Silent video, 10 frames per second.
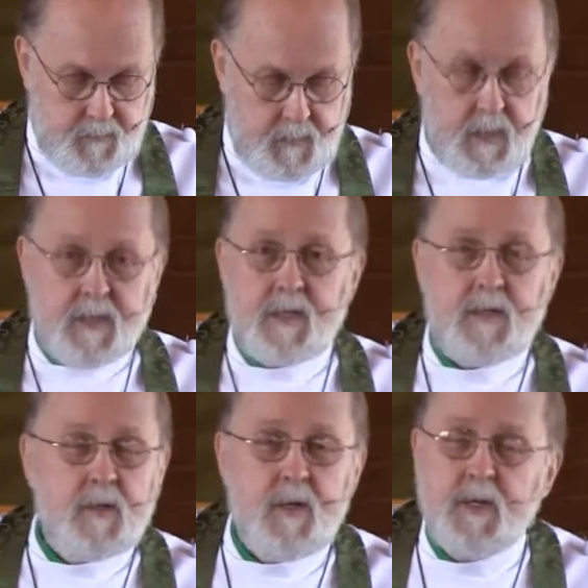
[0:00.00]

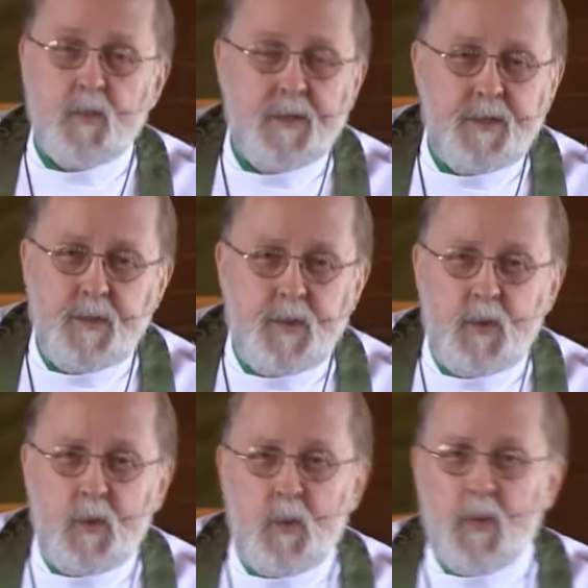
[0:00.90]
It's what you
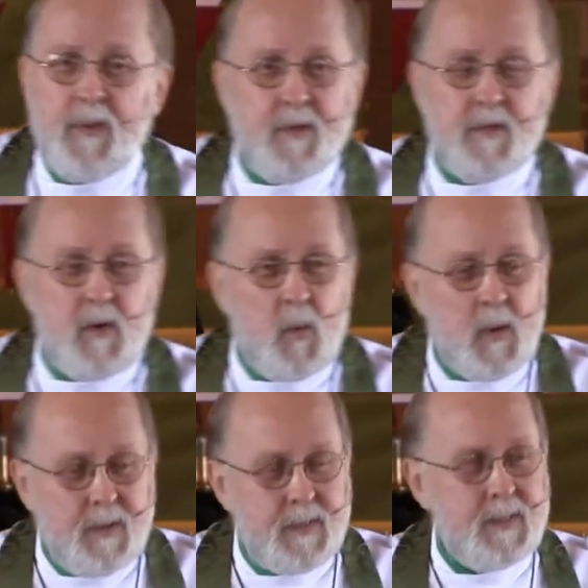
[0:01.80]
do when there's no
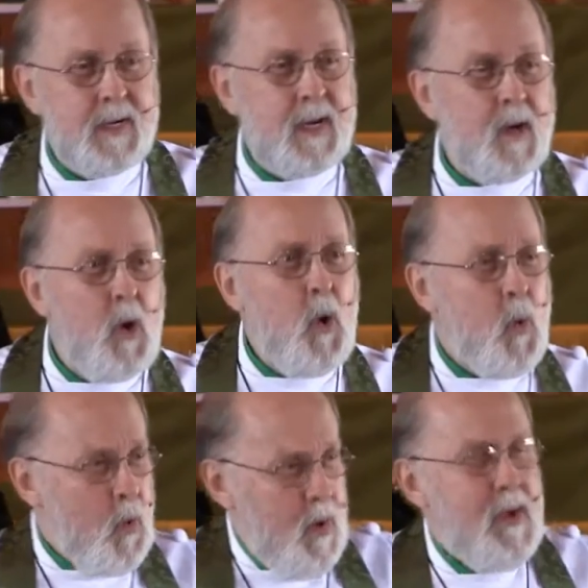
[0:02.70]
one to say,
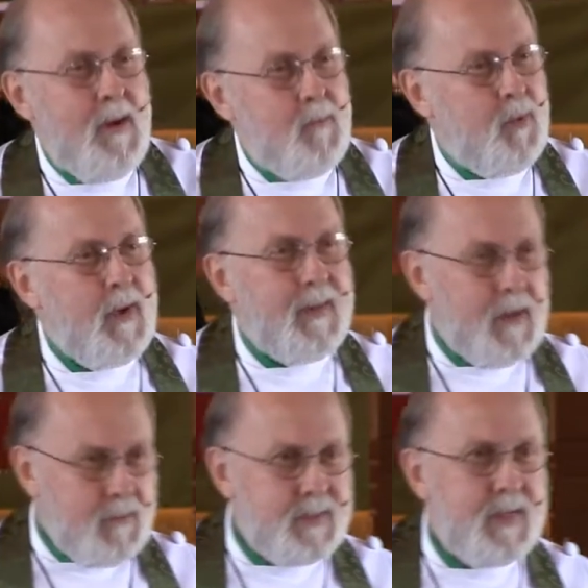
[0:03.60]
"Oh, boy,
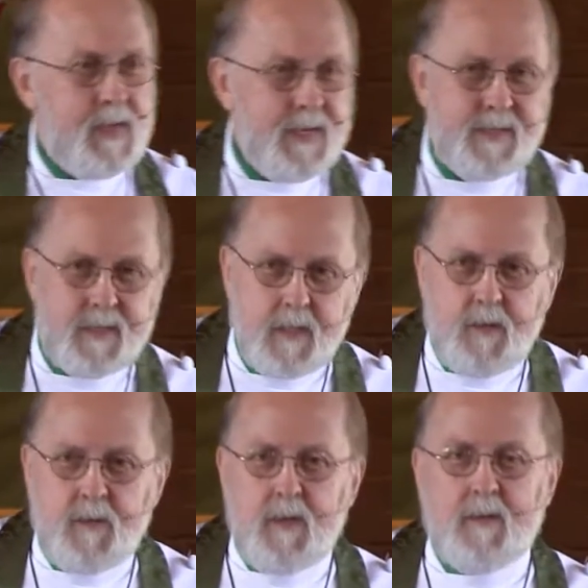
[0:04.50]
that was a nice thing you
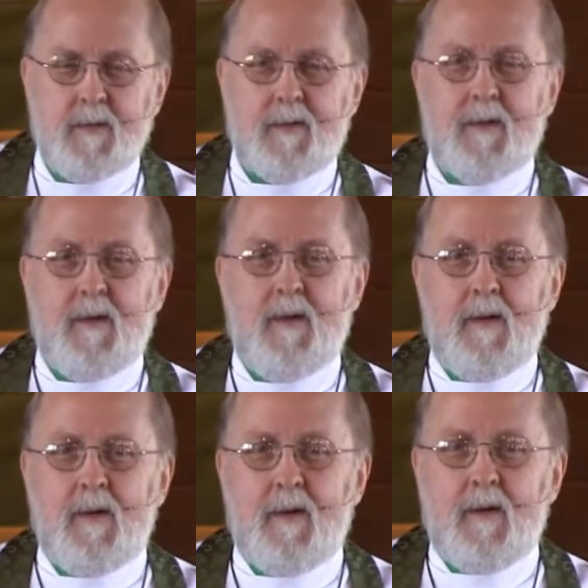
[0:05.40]
did,"
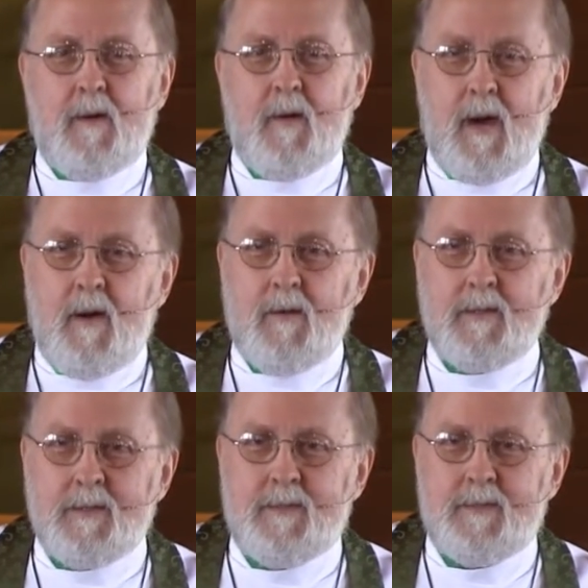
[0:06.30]
or how